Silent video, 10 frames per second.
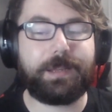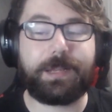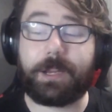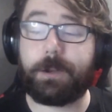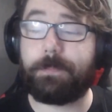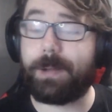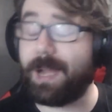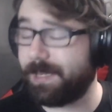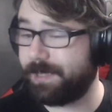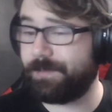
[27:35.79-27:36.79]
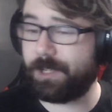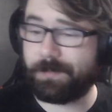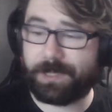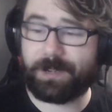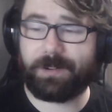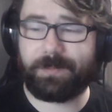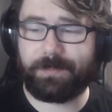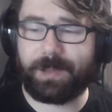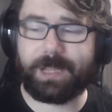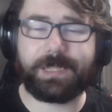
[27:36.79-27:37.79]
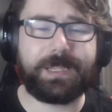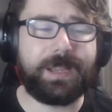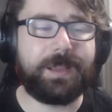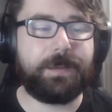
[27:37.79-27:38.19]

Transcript: entire box of Jumpstart is